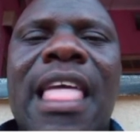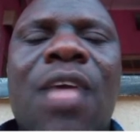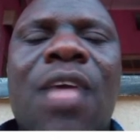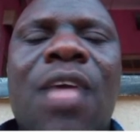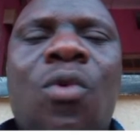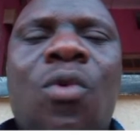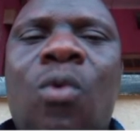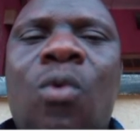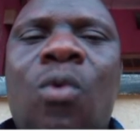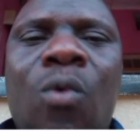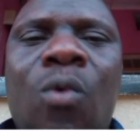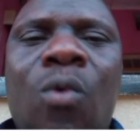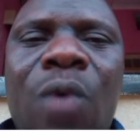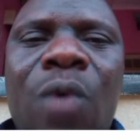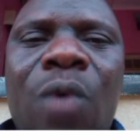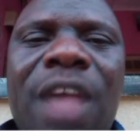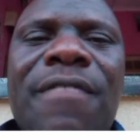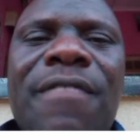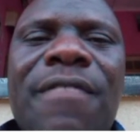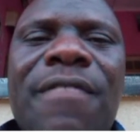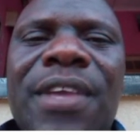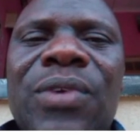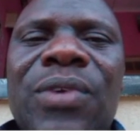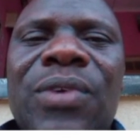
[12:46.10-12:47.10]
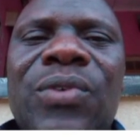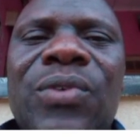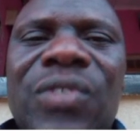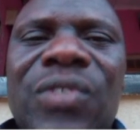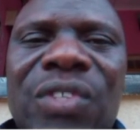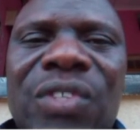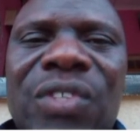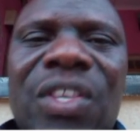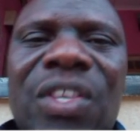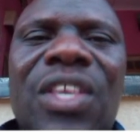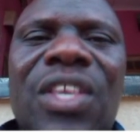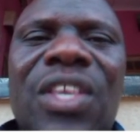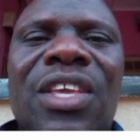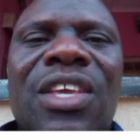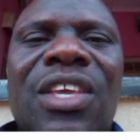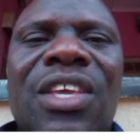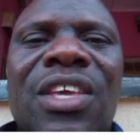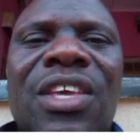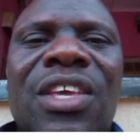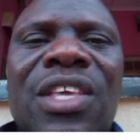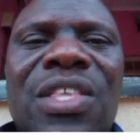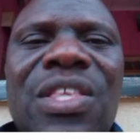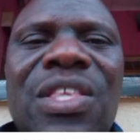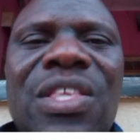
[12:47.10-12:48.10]
whoever you see
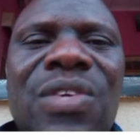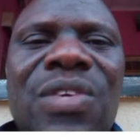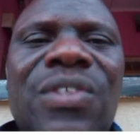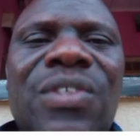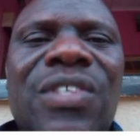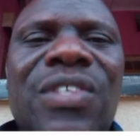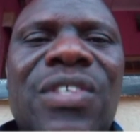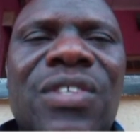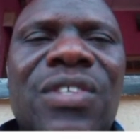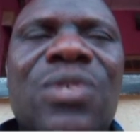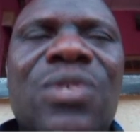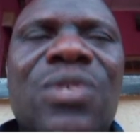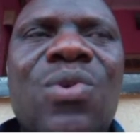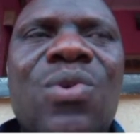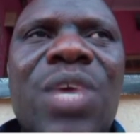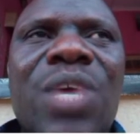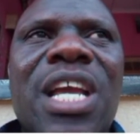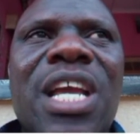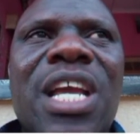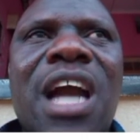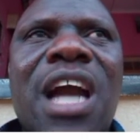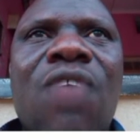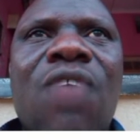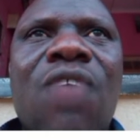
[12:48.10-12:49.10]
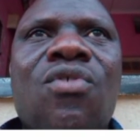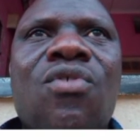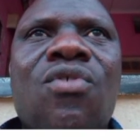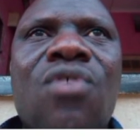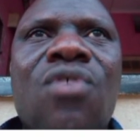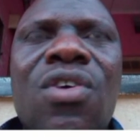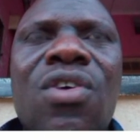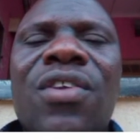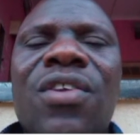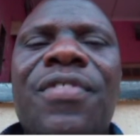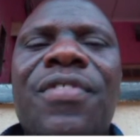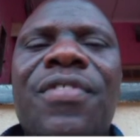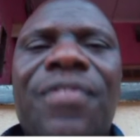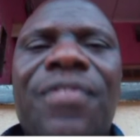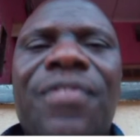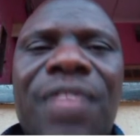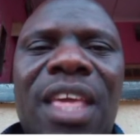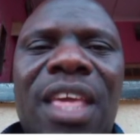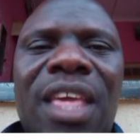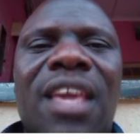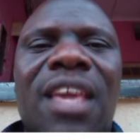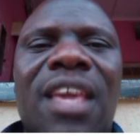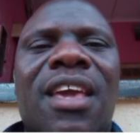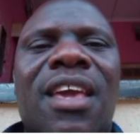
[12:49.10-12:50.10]
is doing a wrong
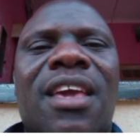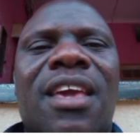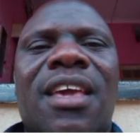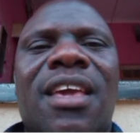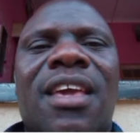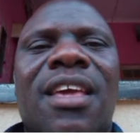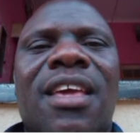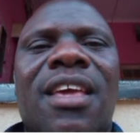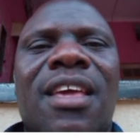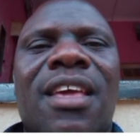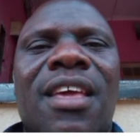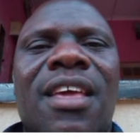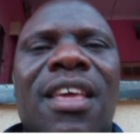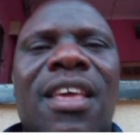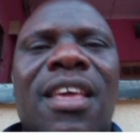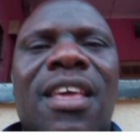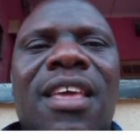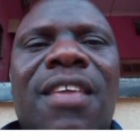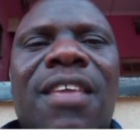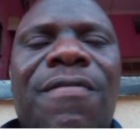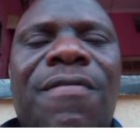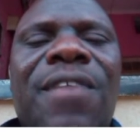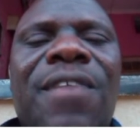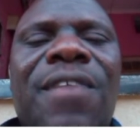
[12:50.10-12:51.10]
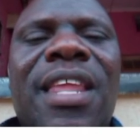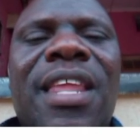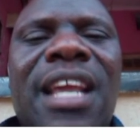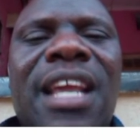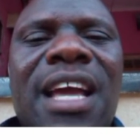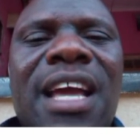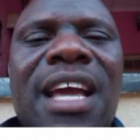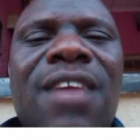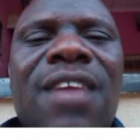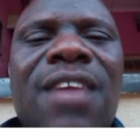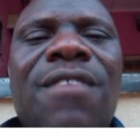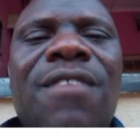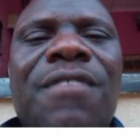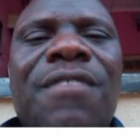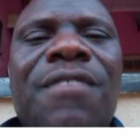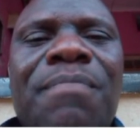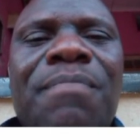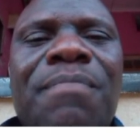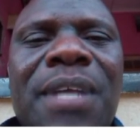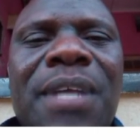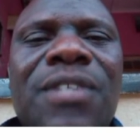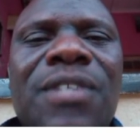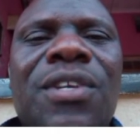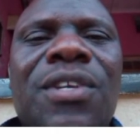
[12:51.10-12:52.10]
thing. If you are a kind of a
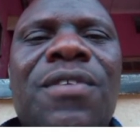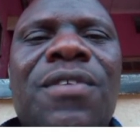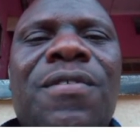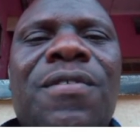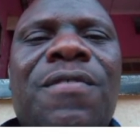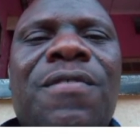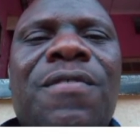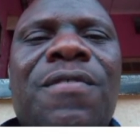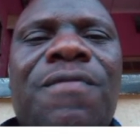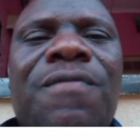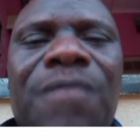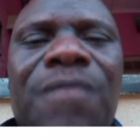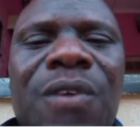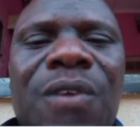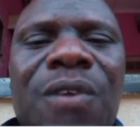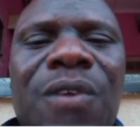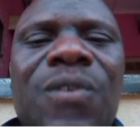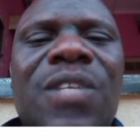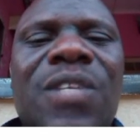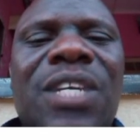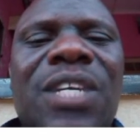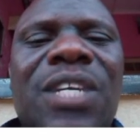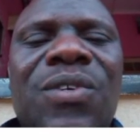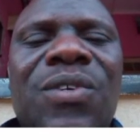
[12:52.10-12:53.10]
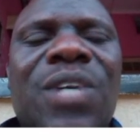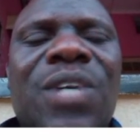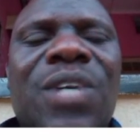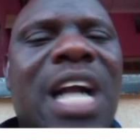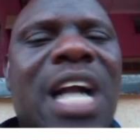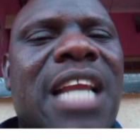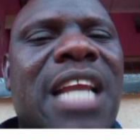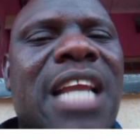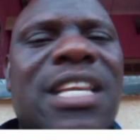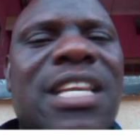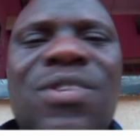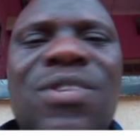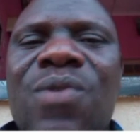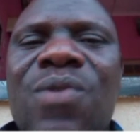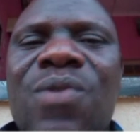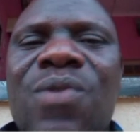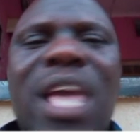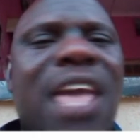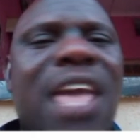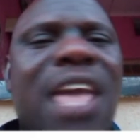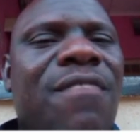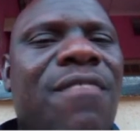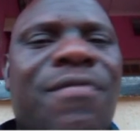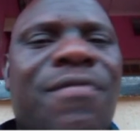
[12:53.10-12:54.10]
person who feels that you can do
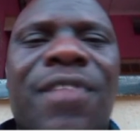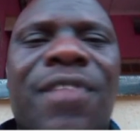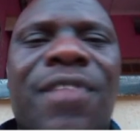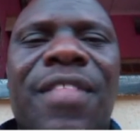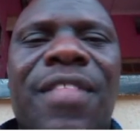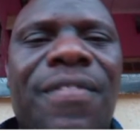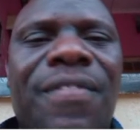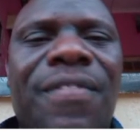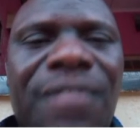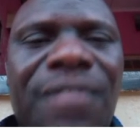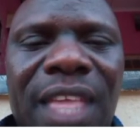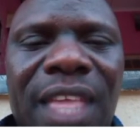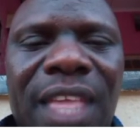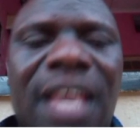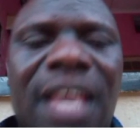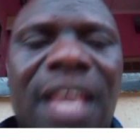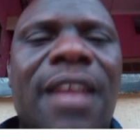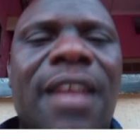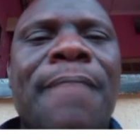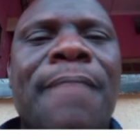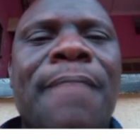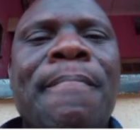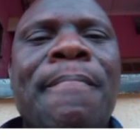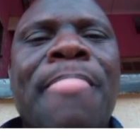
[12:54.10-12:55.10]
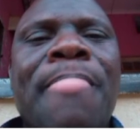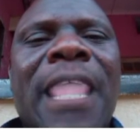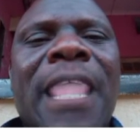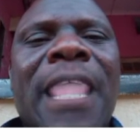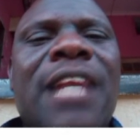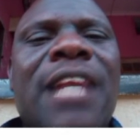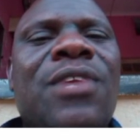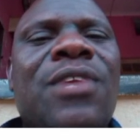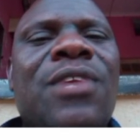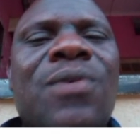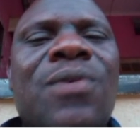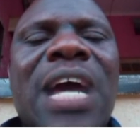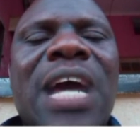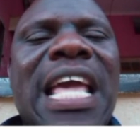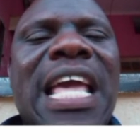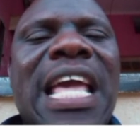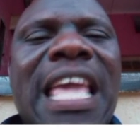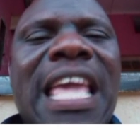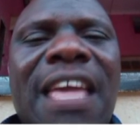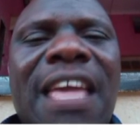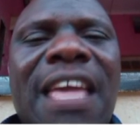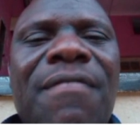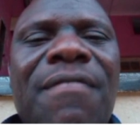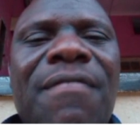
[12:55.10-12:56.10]
everything and you are
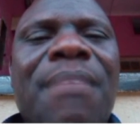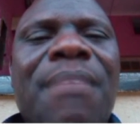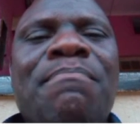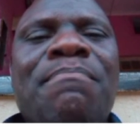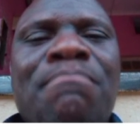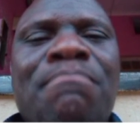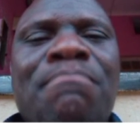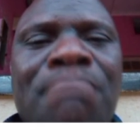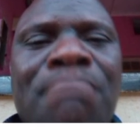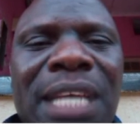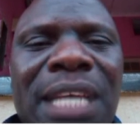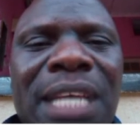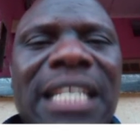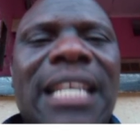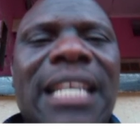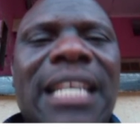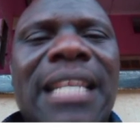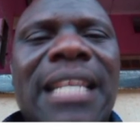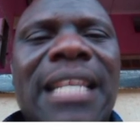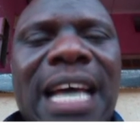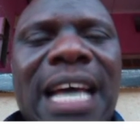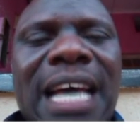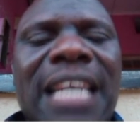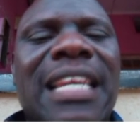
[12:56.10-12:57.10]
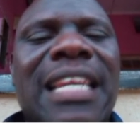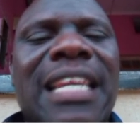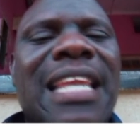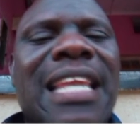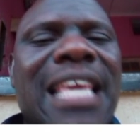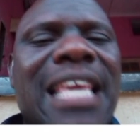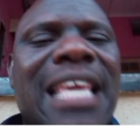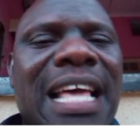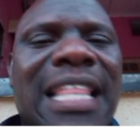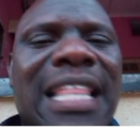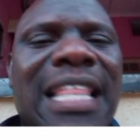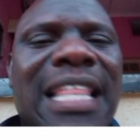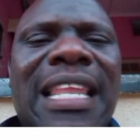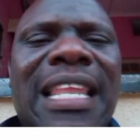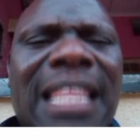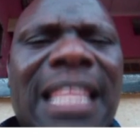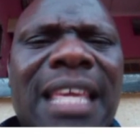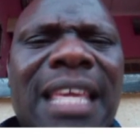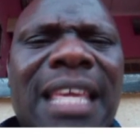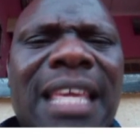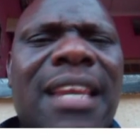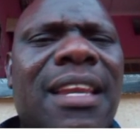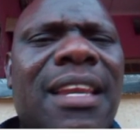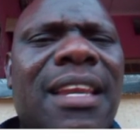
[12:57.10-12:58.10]
ever better than the other,
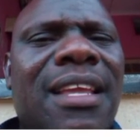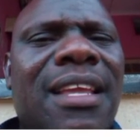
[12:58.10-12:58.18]
then